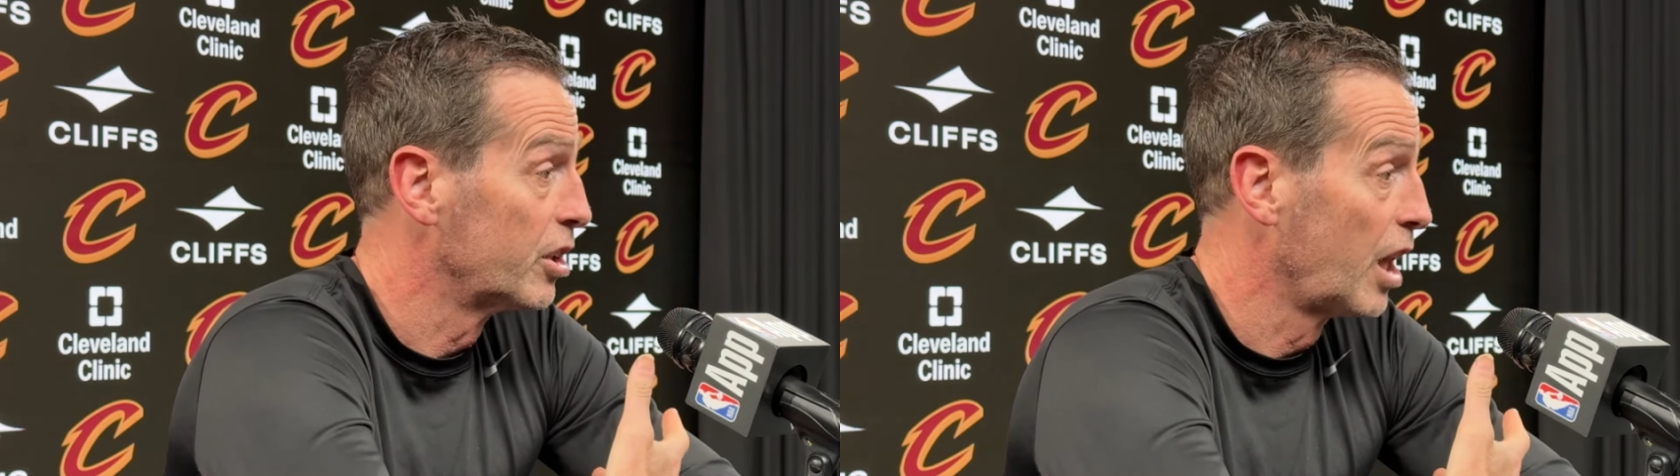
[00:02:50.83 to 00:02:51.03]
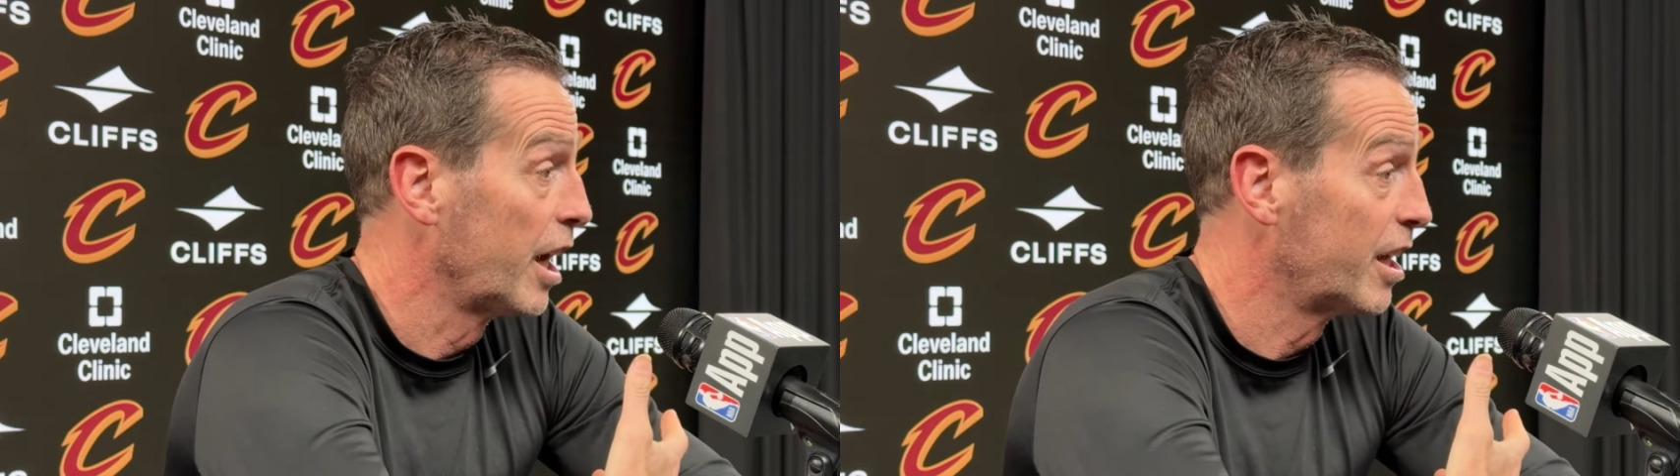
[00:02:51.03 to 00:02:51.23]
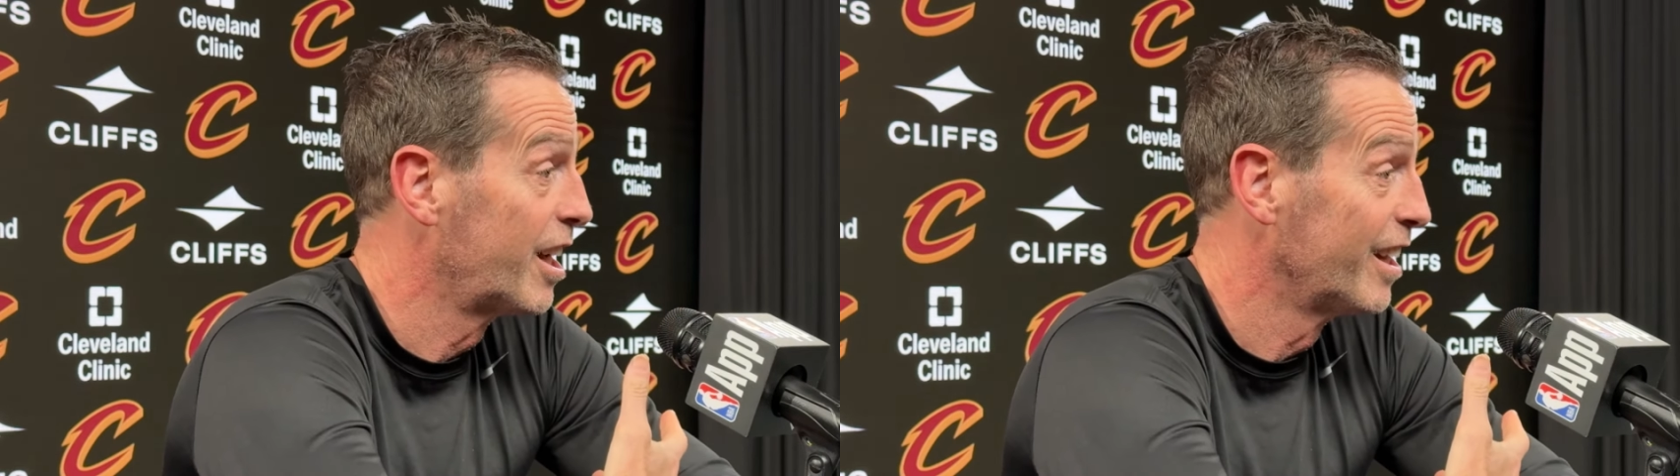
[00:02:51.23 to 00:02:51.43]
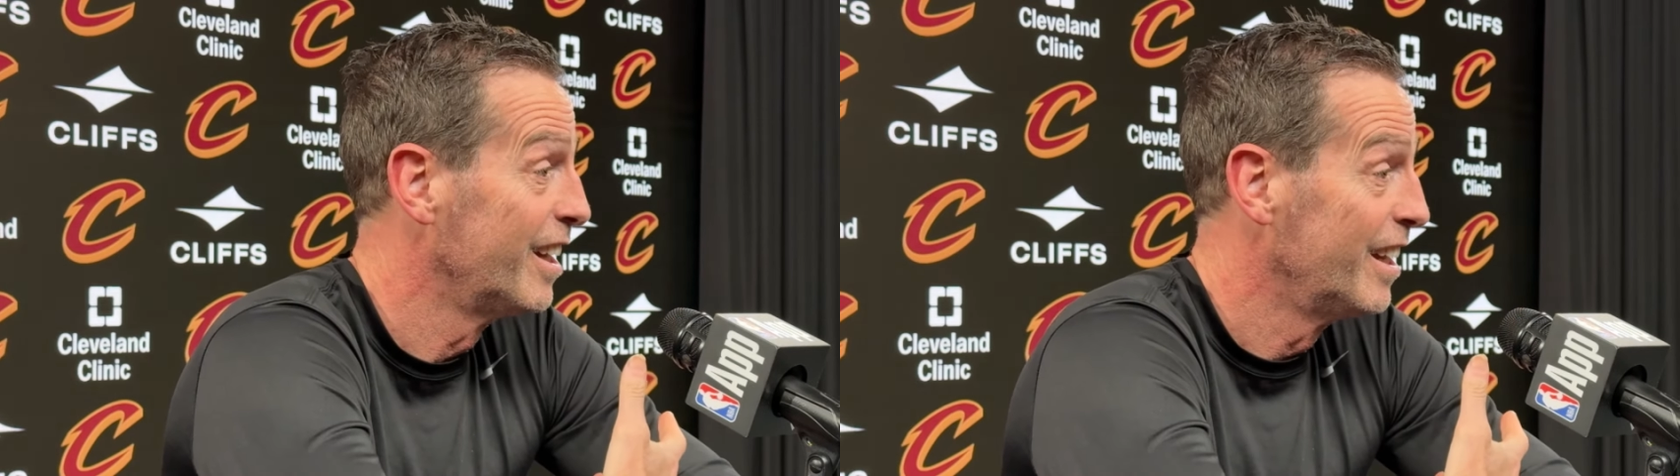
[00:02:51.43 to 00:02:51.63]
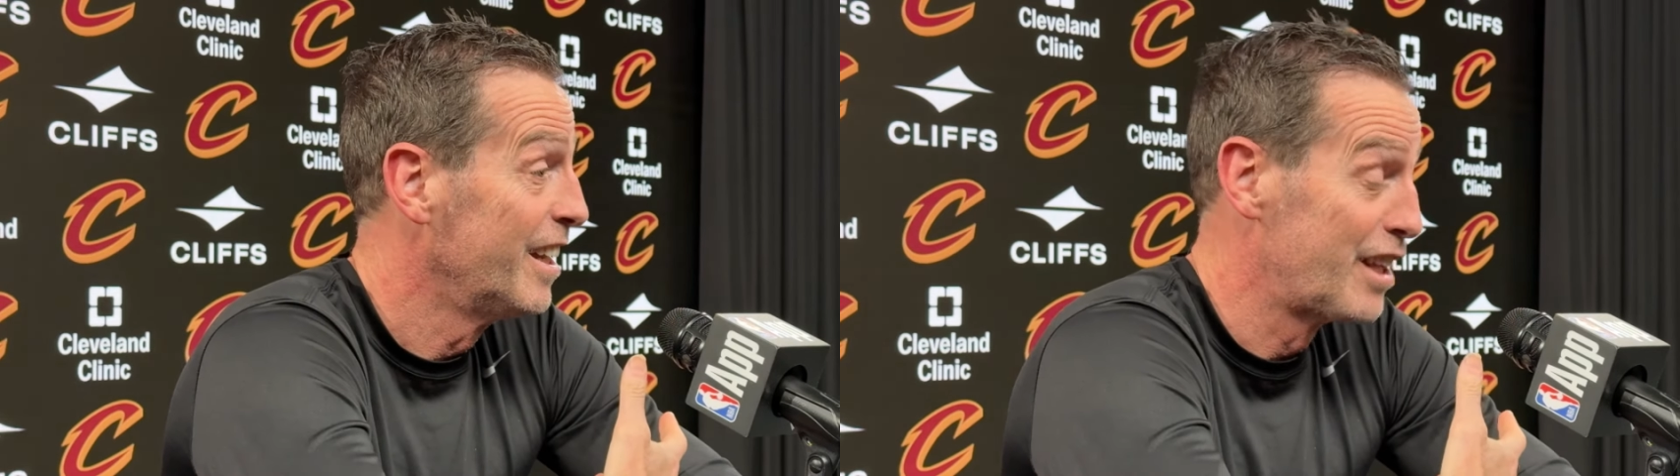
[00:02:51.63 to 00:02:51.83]
Like,
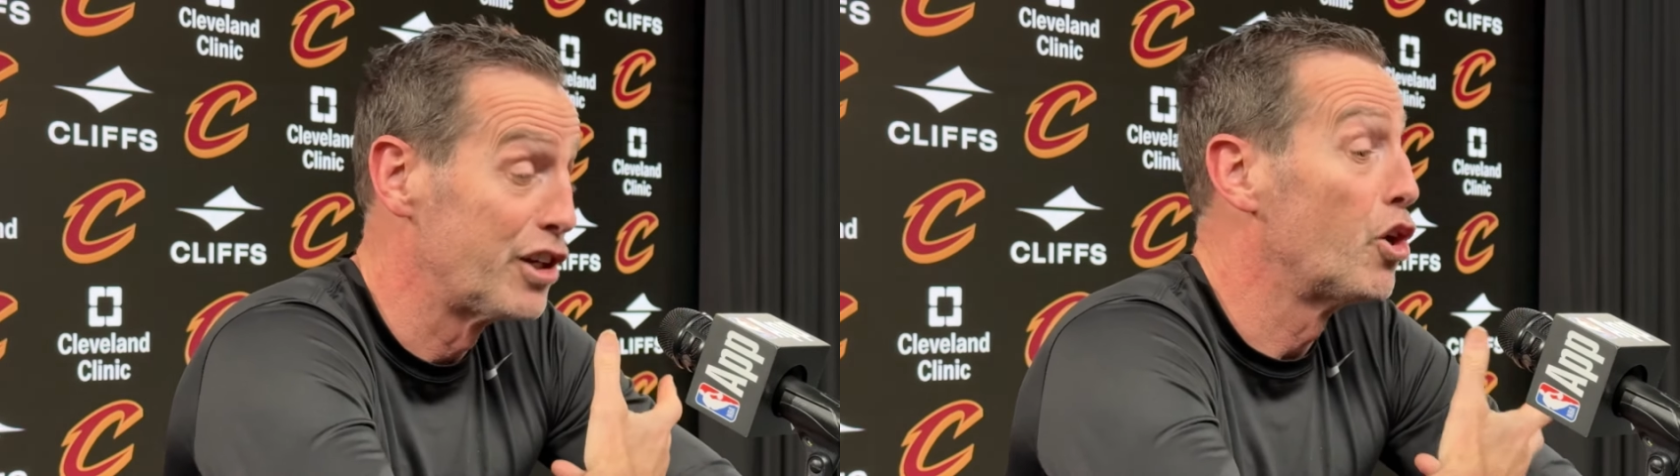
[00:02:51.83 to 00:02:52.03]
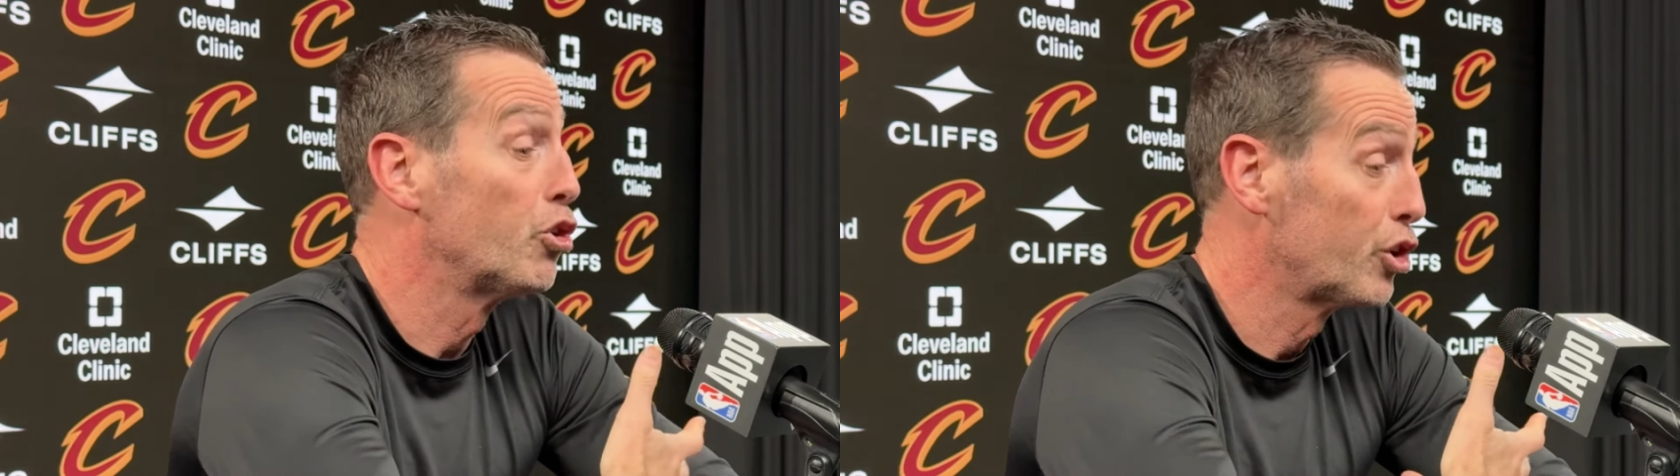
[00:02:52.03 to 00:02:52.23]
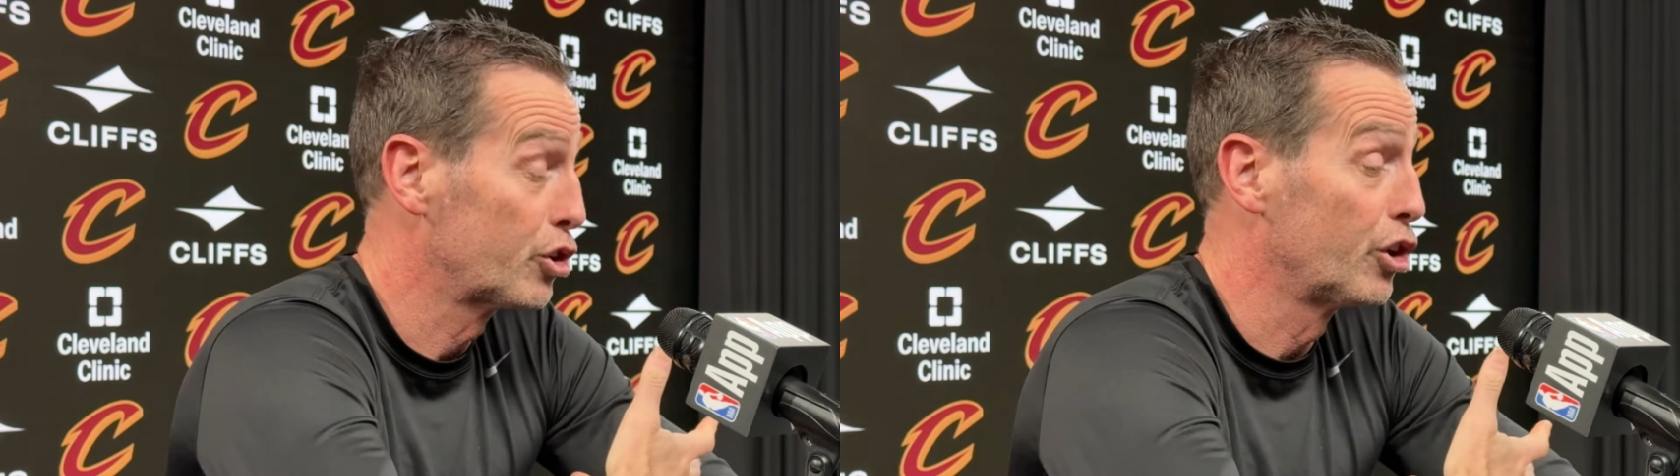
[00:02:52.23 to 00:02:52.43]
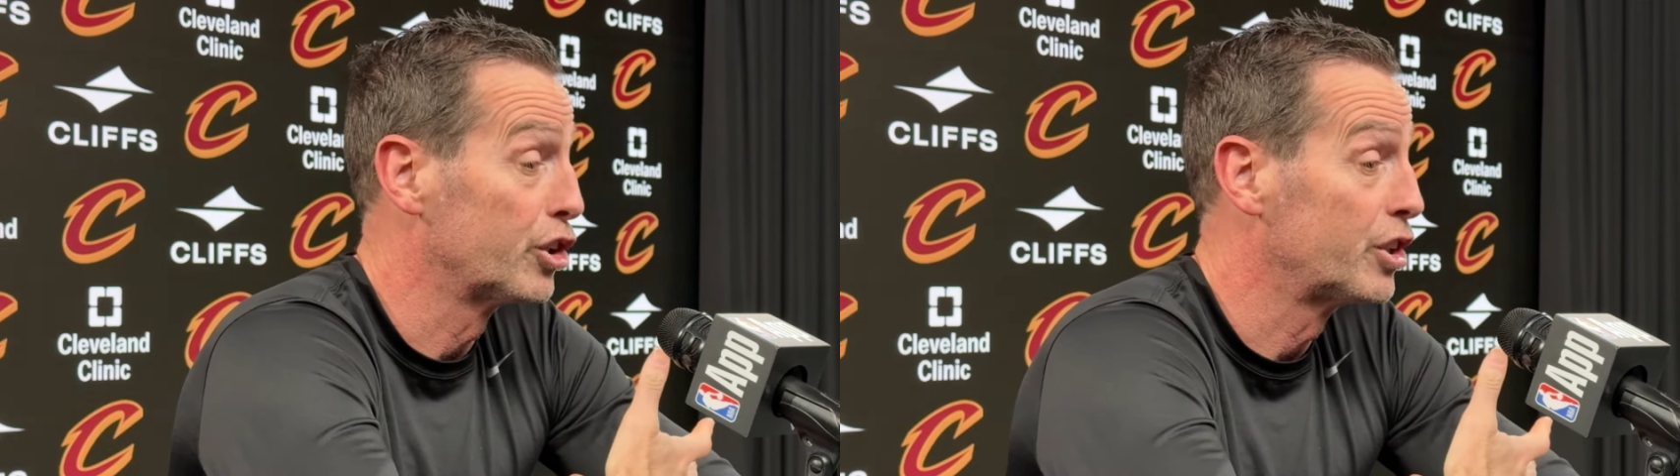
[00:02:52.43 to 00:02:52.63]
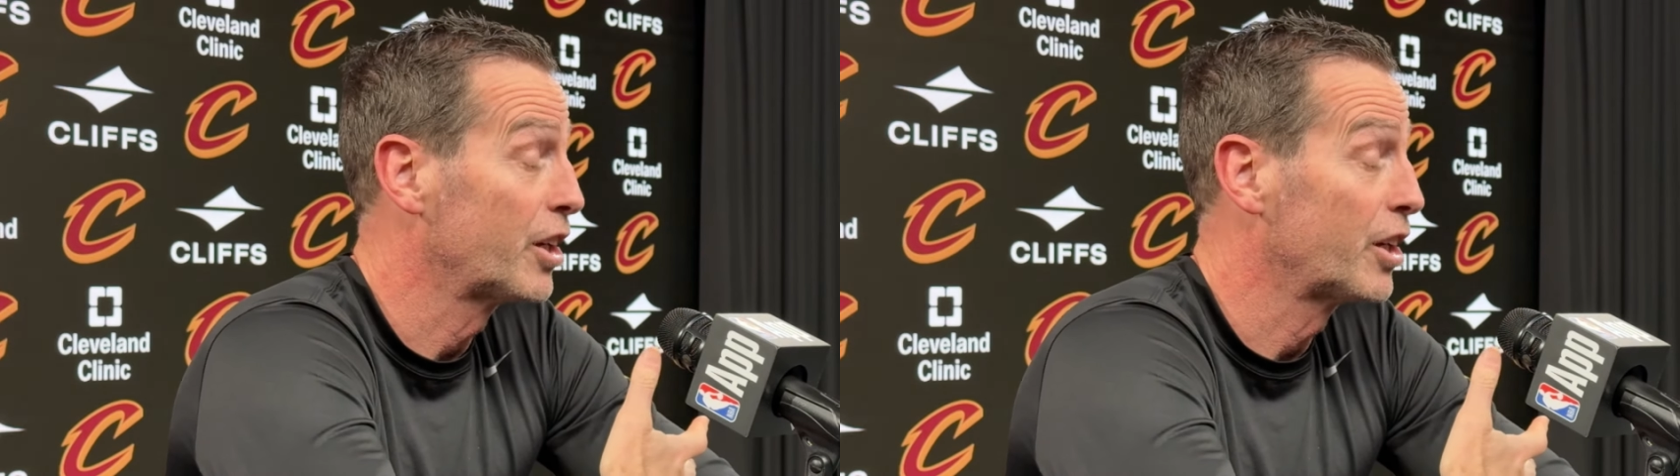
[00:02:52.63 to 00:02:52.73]
they know they're good.